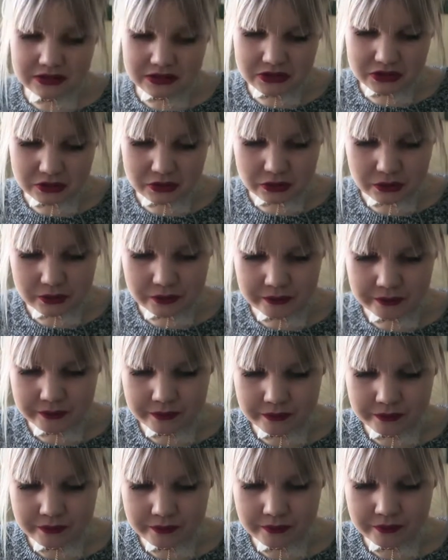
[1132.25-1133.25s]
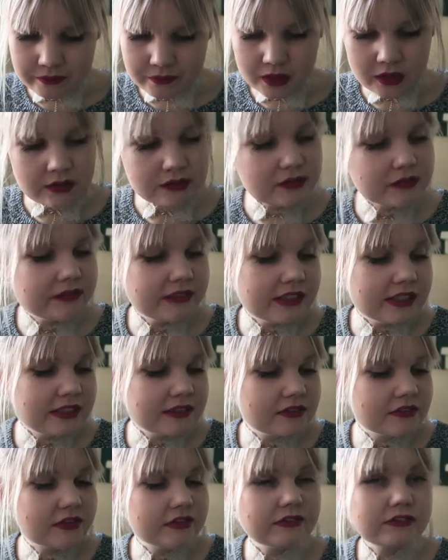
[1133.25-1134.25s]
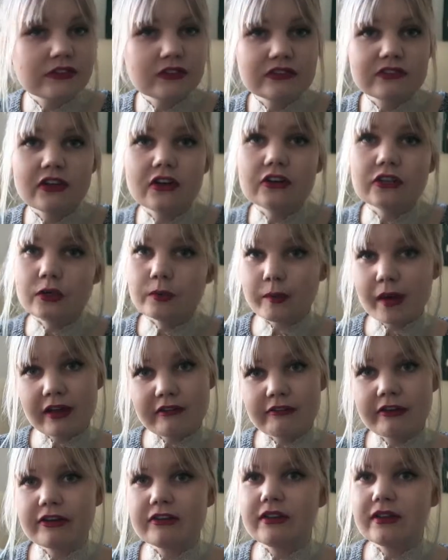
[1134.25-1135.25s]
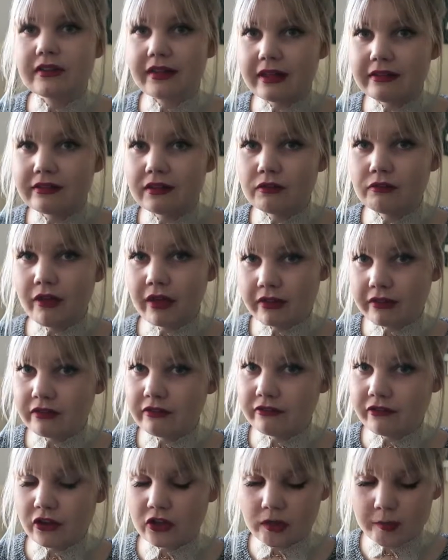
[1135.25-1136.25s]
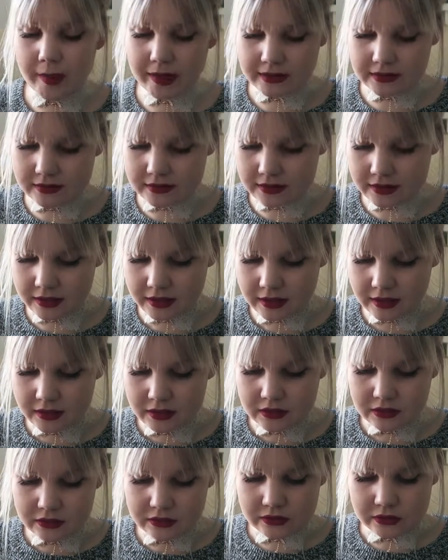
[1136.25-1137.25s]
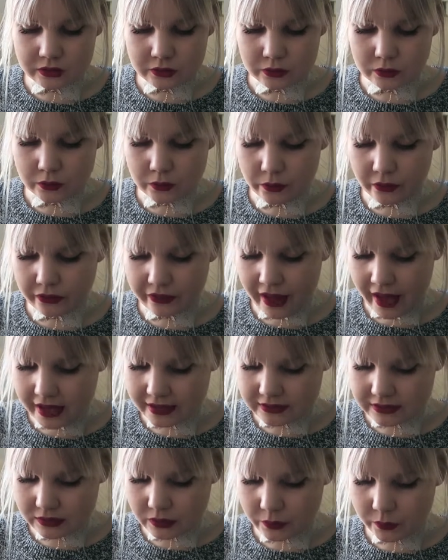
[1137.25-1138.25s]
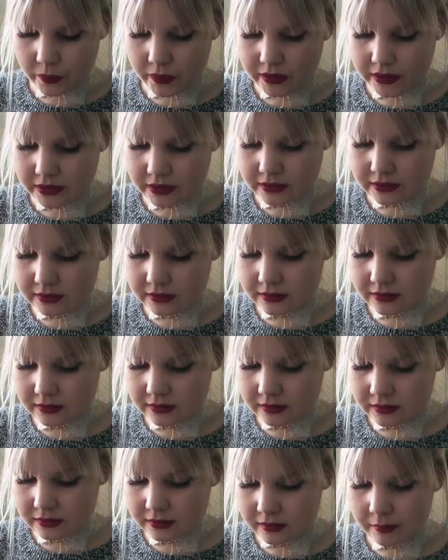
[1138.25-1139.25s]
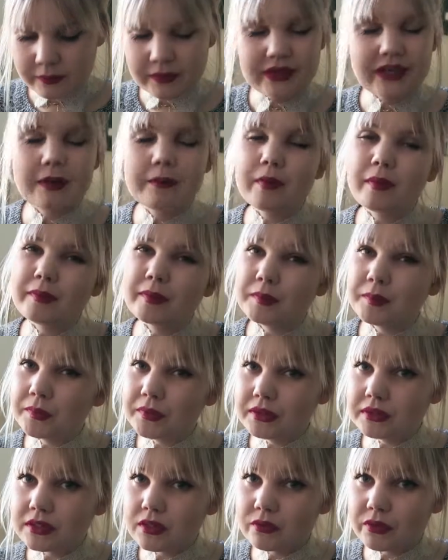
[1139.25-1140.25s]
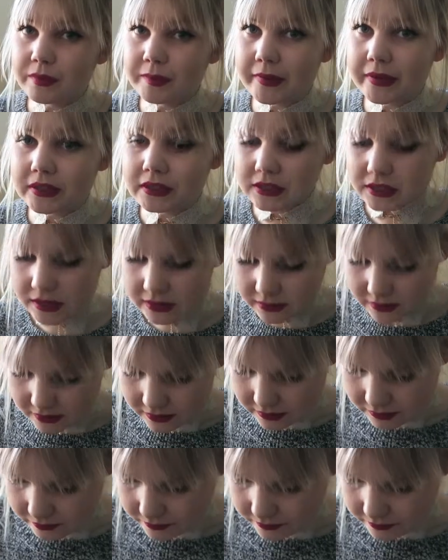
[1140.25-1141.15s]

So, oh, it's funny, it's for full volume, but I found it lengthened rather than volumized. So that was something I probably wouldn't repurchase.